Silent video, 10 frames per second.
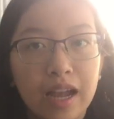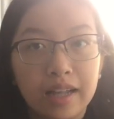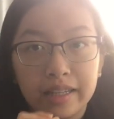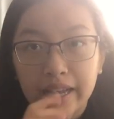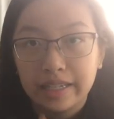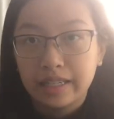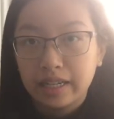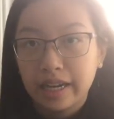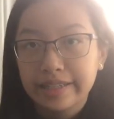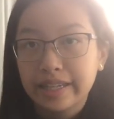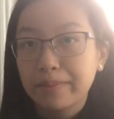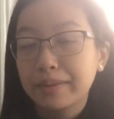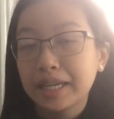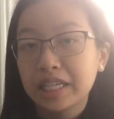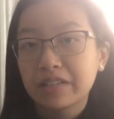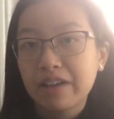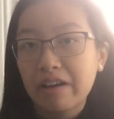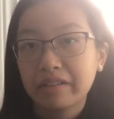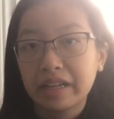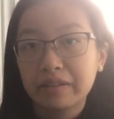And then next up is
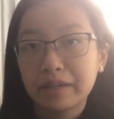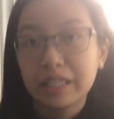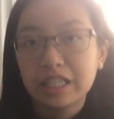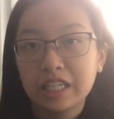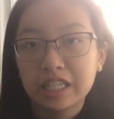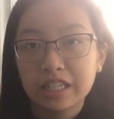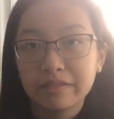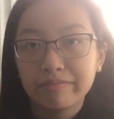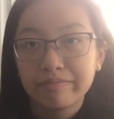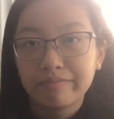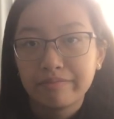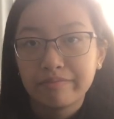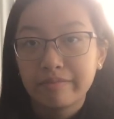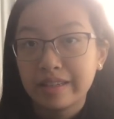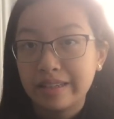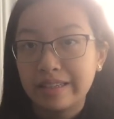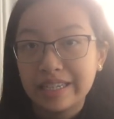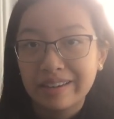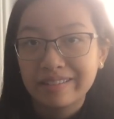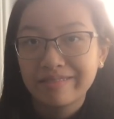foul language.
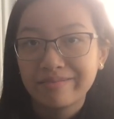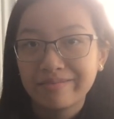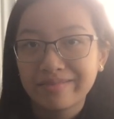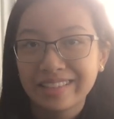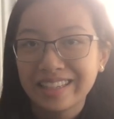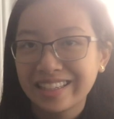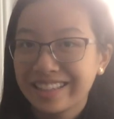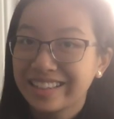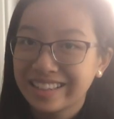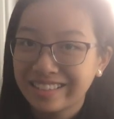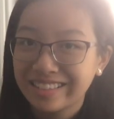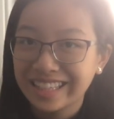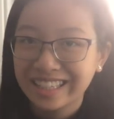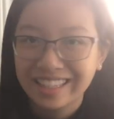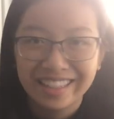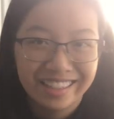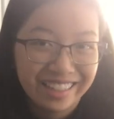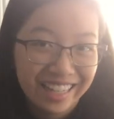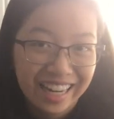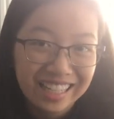0. Zilch.
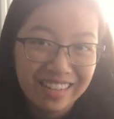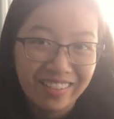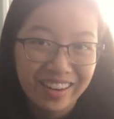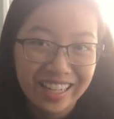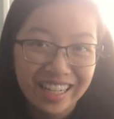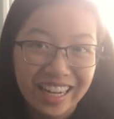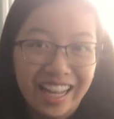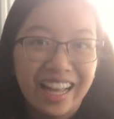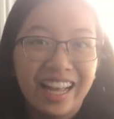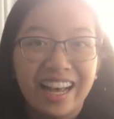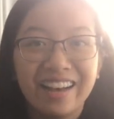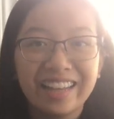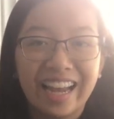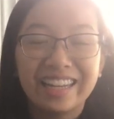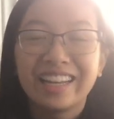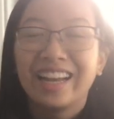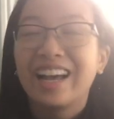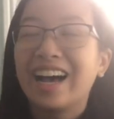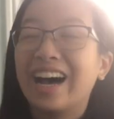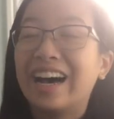Need I say more? Okay,
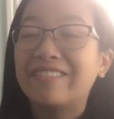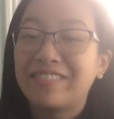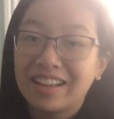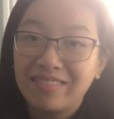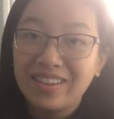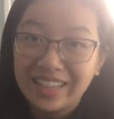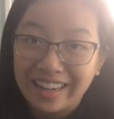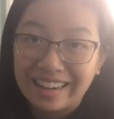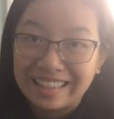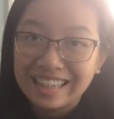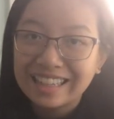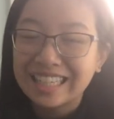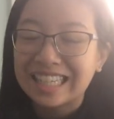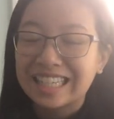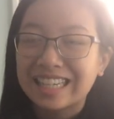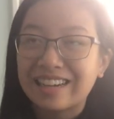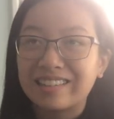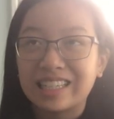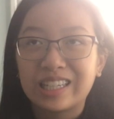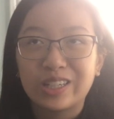moving on. Let's
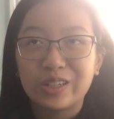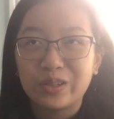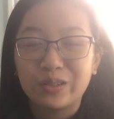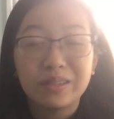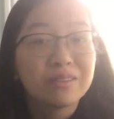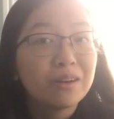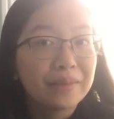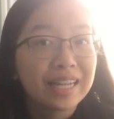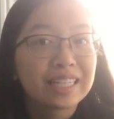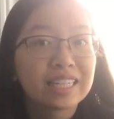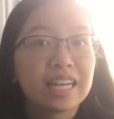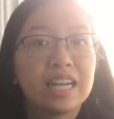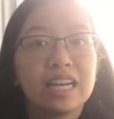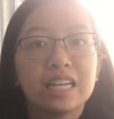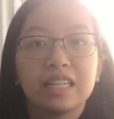go to romance.